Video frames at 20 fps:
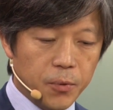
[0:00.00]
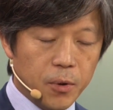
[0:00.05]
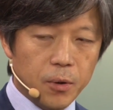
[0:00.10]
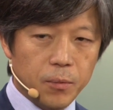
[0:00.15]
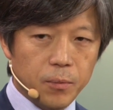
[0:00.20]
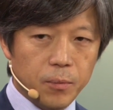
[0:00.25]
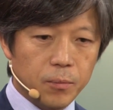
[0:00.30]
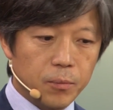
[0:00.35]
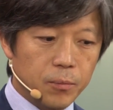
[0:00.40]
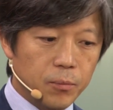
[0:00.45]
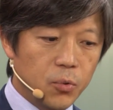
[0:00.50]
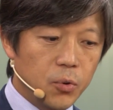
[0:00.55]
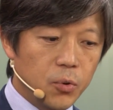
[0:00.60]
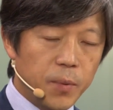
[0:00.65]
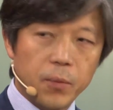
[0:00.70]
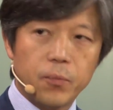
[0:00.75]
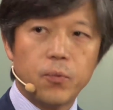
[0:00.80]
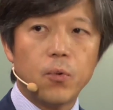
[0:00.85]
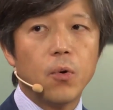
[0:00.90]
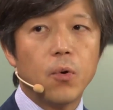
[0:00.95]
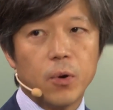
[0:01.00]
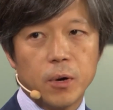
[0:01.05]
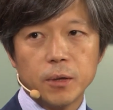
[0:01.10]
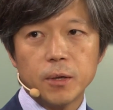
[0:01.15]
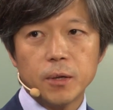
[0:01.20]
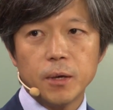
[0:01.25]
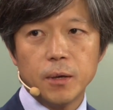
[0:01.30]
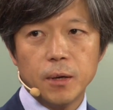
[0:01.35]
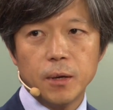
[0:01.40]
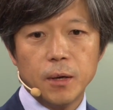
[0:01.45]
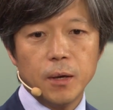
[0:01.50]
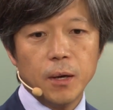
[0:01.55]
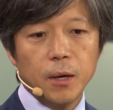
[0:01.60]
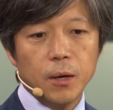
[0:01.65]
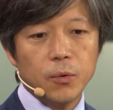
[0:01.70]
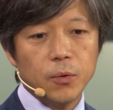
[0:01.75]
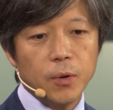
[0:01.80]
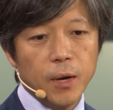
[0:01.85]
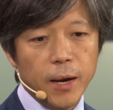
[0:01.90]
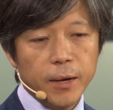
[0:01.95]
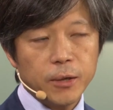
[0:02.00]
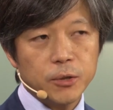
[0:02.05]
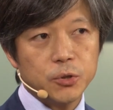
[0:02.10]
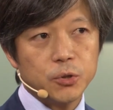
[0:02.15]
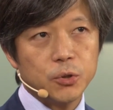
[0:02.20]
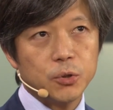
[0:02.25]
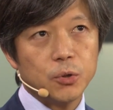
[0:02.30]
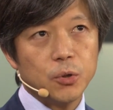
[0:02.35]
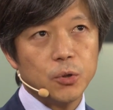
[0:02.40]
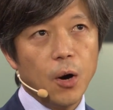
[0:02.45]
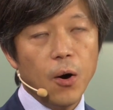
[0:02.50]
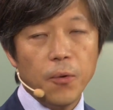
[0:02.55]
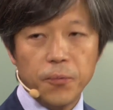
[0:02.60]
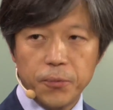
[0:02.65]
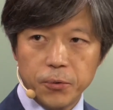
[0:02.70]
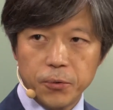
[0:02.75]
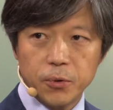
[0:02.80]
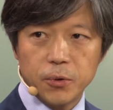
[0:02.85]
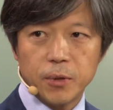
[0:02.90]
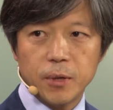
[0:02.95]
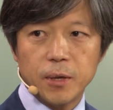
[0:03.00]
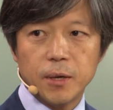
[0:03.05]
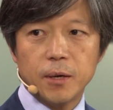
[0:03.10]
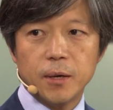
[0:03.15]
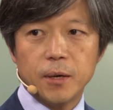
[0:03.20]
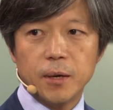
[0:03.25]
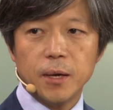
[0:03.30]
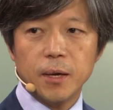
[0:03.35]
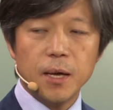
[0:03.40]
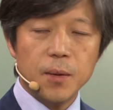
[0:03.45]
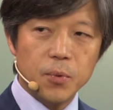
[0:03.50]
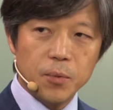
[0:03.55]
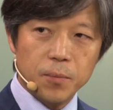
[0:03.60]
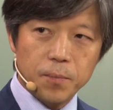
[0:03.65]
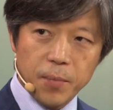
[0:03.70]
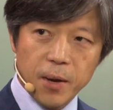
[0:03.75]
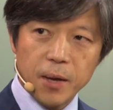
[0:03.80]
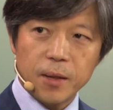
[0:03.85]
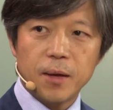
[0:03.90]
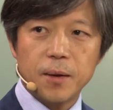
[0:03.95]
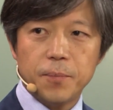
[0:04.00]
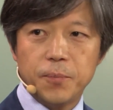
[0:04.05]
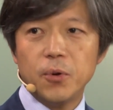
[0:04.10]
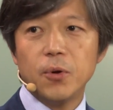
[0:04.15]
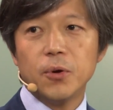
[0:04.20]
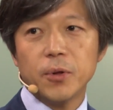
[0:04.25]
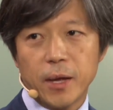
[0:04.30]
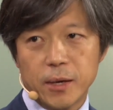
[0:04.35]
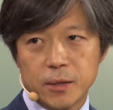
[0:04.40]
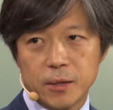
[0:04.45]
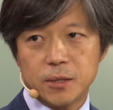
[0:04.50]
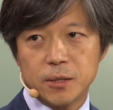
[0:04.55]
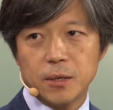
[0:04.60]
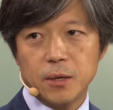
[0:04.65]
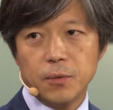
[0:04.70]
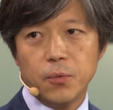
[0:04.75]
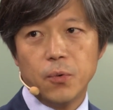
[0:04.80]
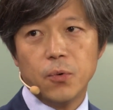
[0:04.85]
from moving forward, we like to offer the even better products